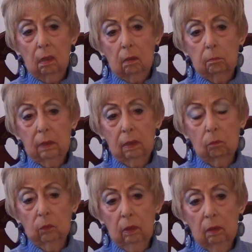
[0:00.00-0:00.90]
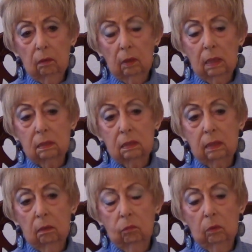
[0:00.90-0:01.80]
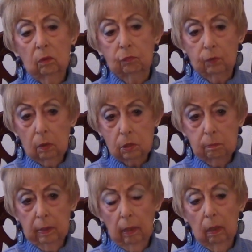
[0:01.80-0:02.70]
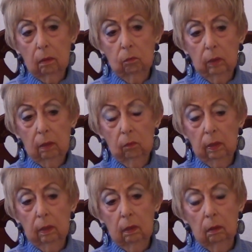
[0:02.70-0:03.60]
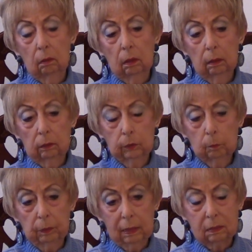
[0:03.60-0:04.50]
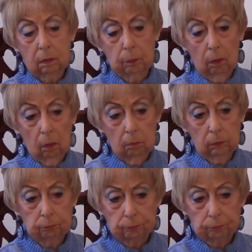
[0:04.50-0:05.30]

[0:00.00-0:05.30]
But we, as I said, when we first married, we rented a little duplex apartment.